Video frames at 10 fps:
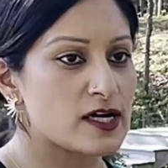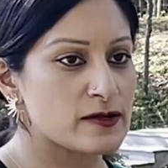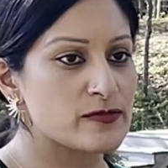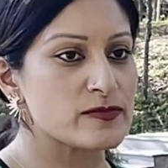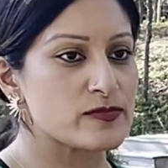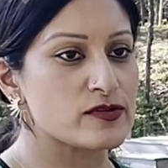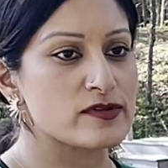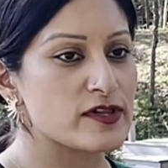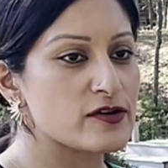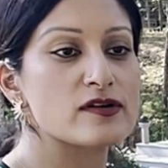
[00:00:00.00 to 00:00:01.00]
a lot of
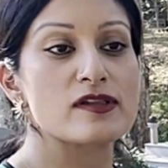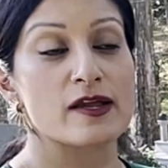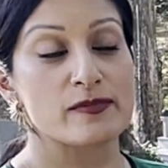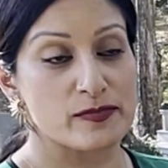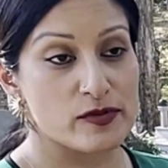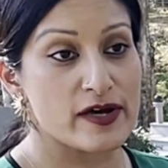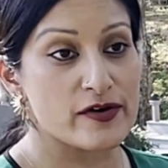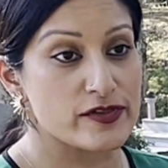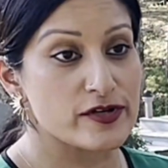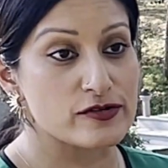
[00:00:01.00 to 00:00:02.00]
people, there are a lot of people
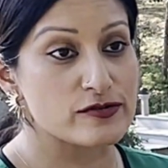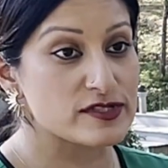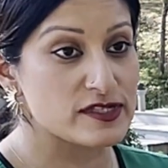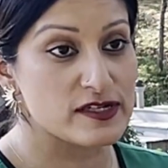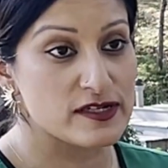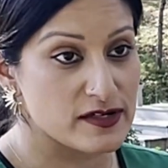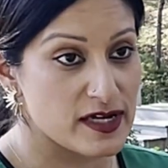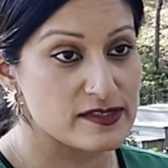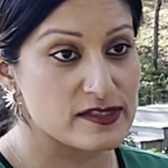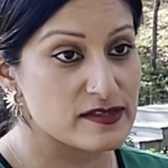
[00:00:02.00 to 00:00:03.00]
out there who are sitting here
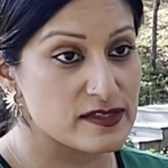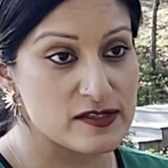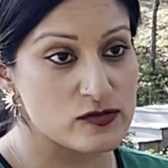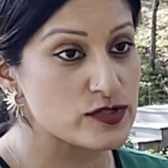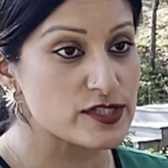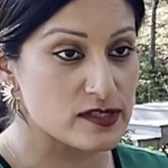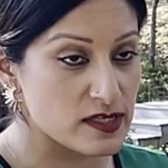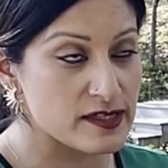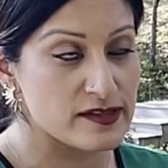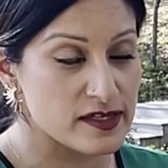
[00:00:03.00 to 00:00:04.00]
asking things, which a
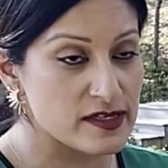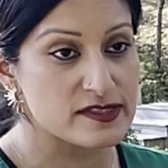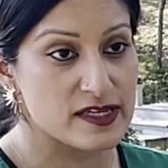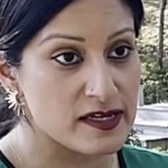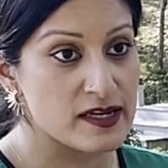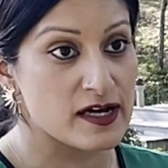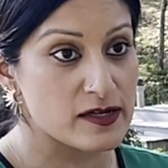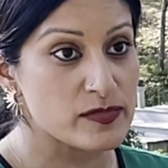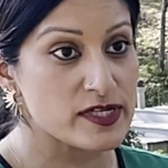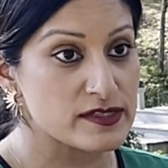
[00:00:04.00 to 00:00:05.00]
lot of things
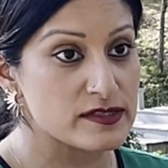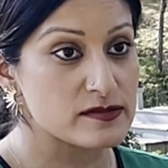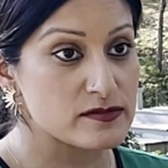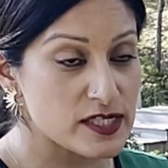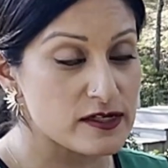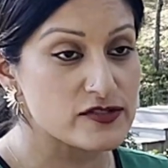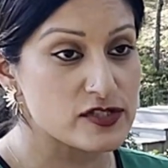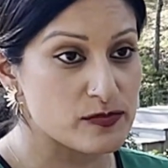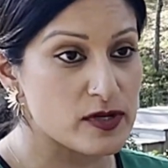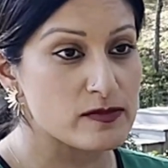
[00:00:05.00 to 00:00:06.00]
cannot be dealt to
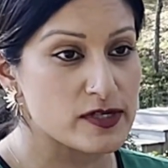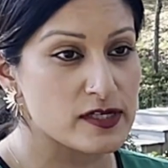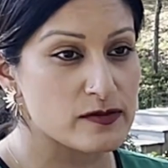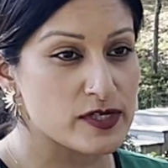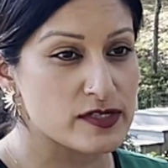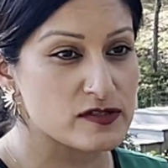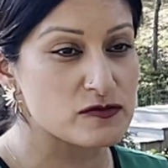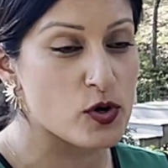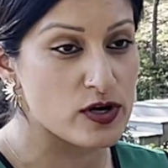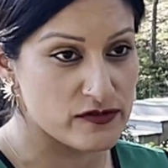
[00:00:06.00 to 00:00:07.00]
the public yet because
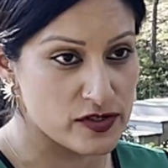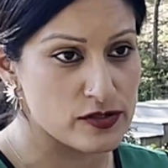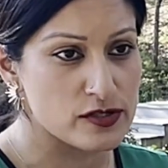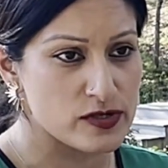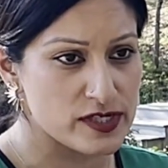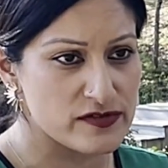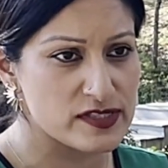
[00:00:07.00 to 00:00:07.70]
it's part of an ongoing